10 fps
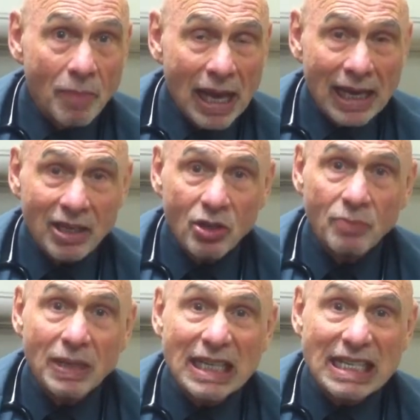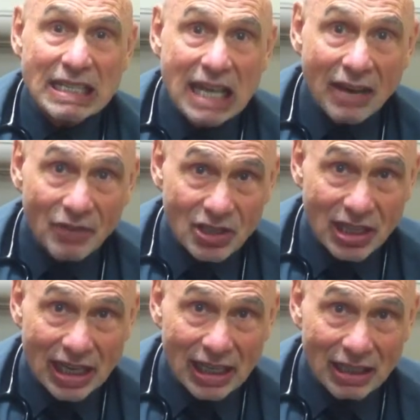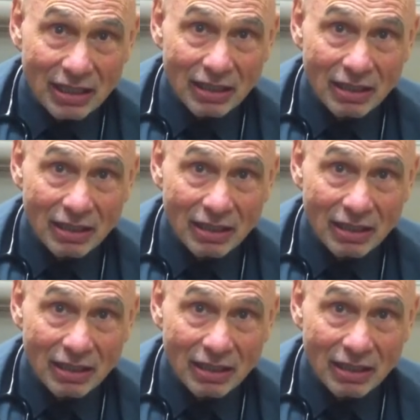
pain could be devastating.